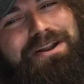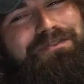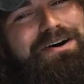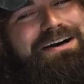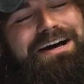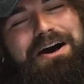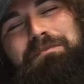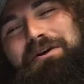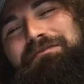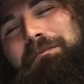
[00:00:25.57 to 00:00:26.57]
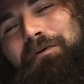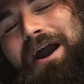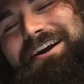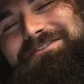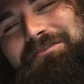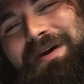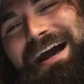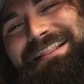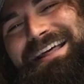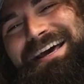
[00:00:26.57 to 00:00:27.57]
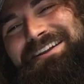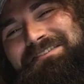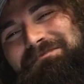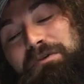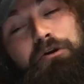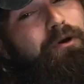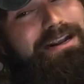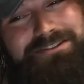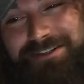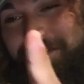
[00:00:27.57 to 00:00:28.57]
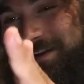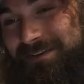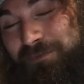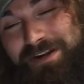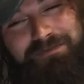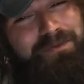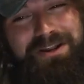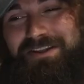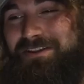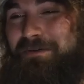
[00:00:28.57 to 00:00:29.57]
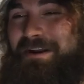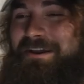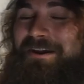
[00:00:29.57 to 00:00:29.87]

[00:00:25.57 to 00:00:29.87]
bit of a prankster back then. But a great student! What are you doing